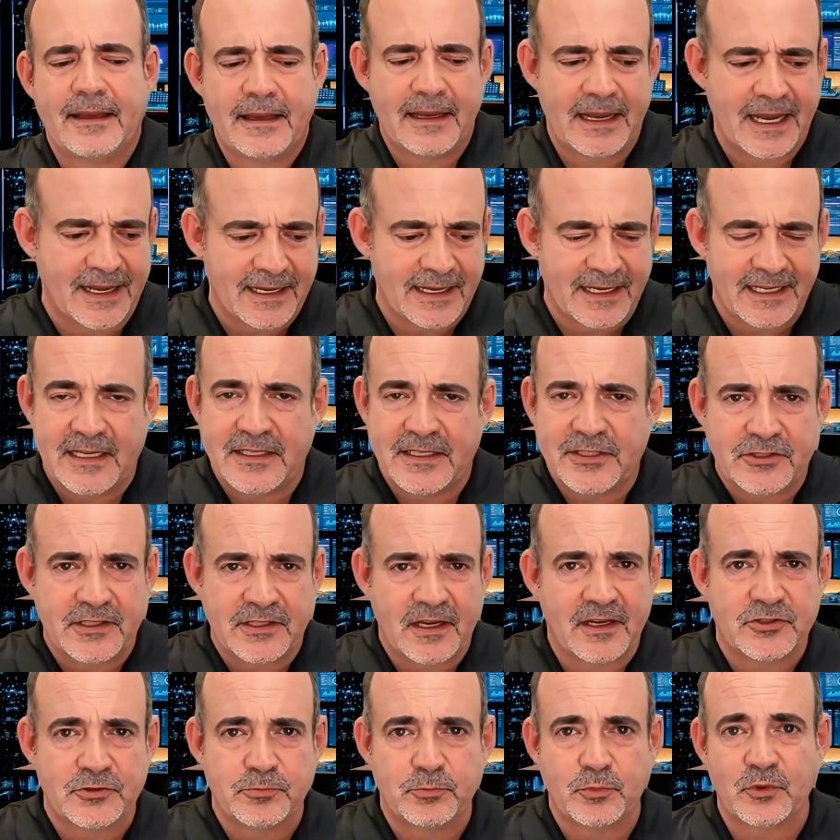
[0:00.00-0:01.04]
And each
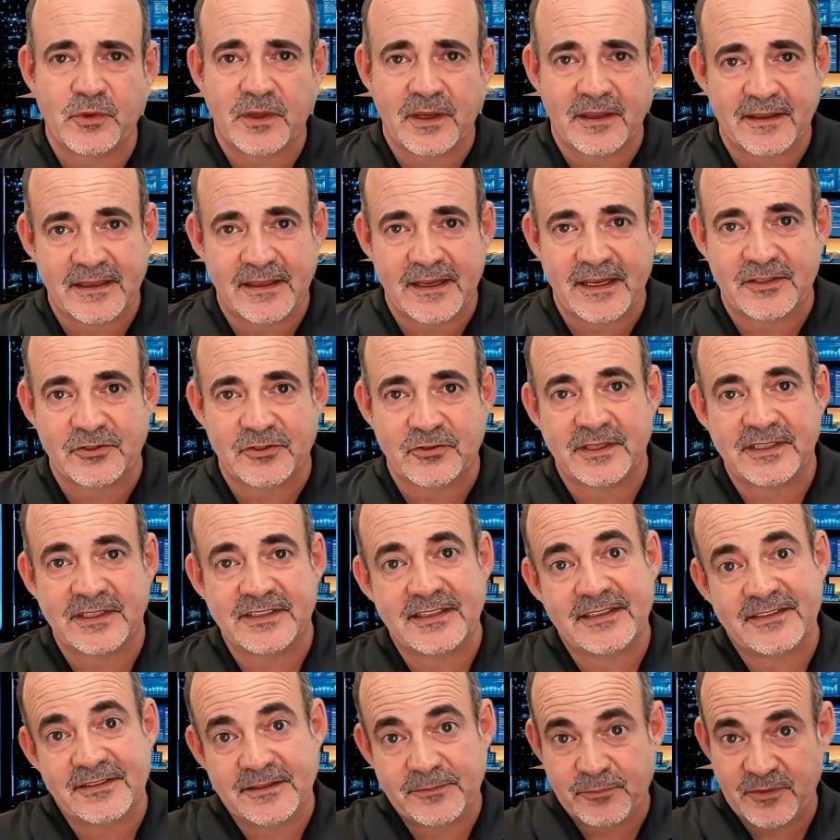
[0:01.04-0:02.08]
touch point
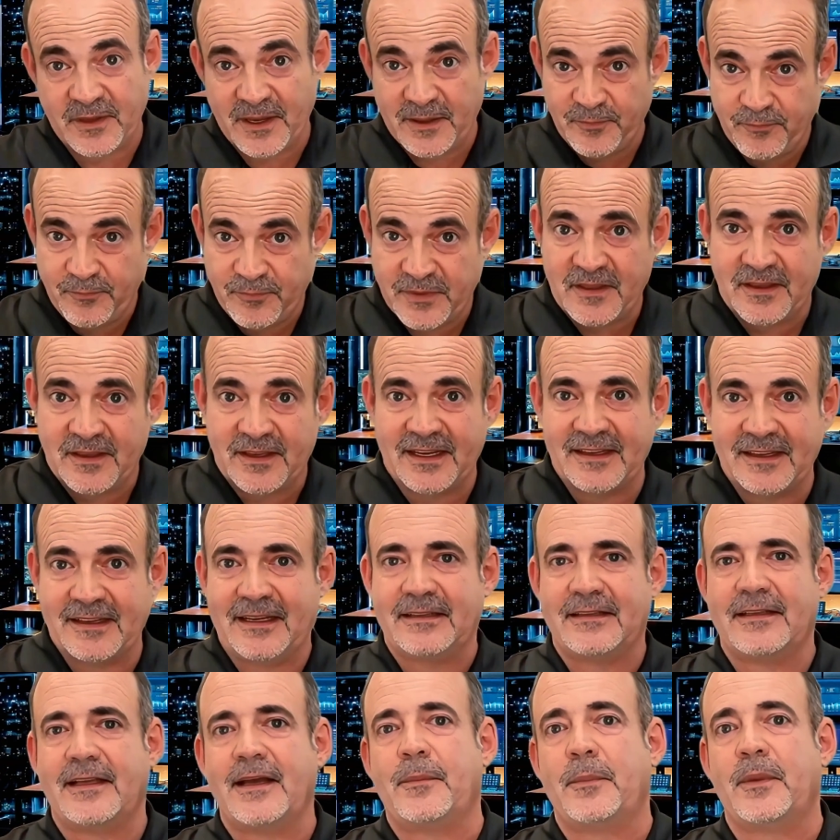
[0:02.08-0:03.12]
increases the probability that
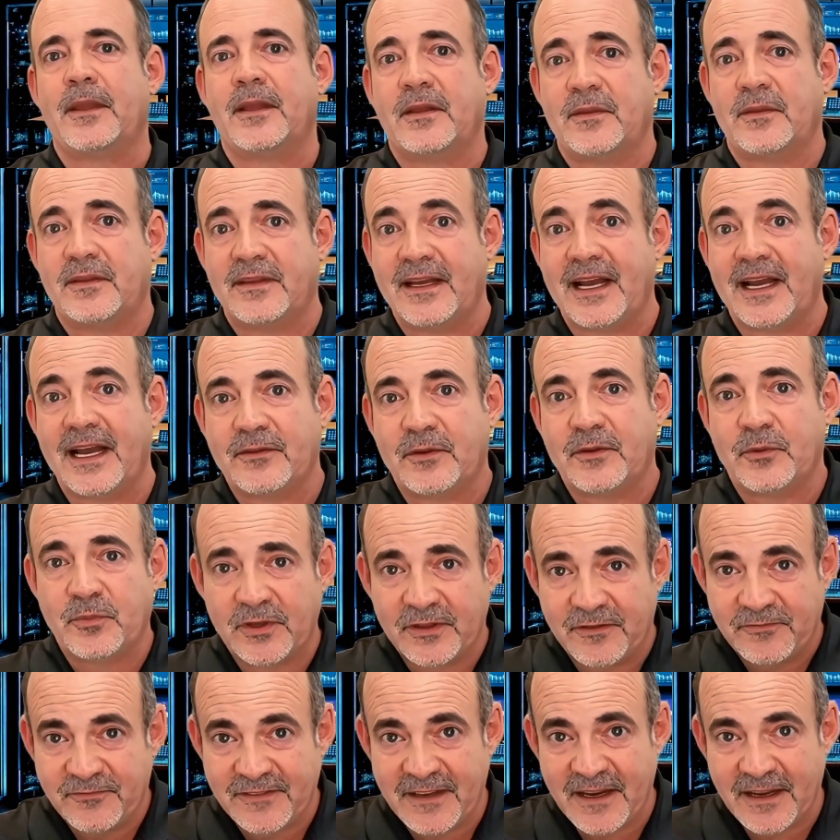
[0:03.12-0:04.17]
someone who never would
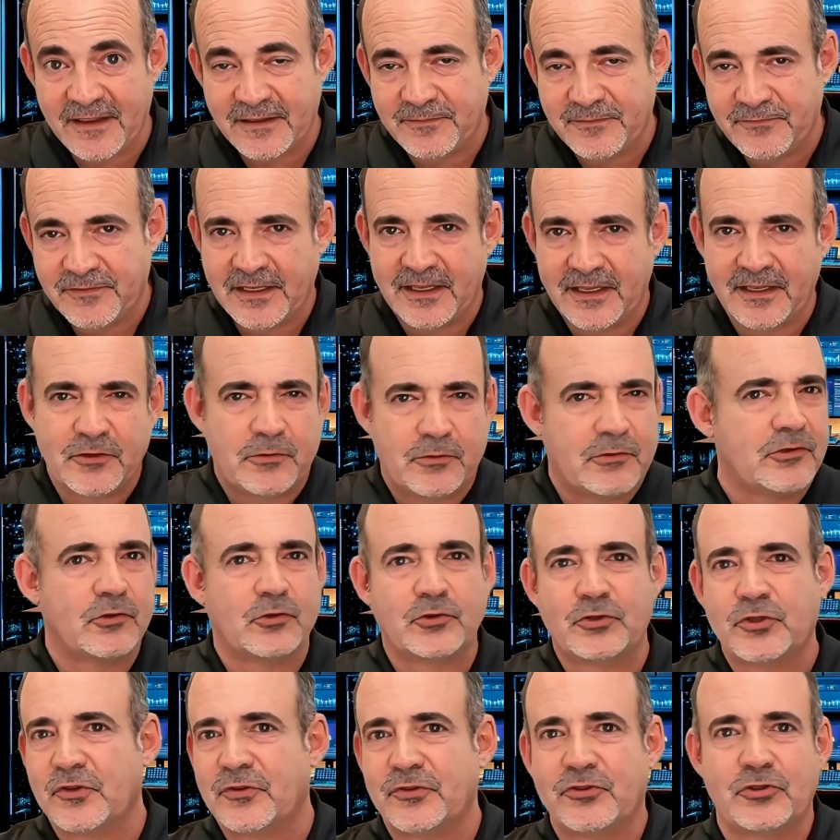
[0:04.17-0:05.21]
have found the video
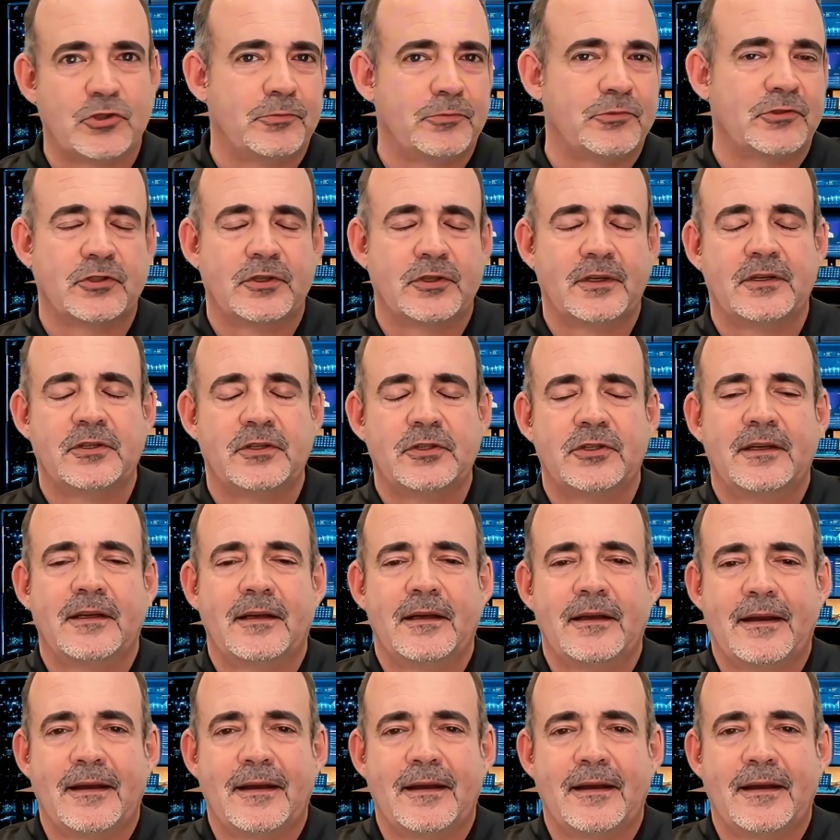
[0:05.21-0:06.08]
through YouTube search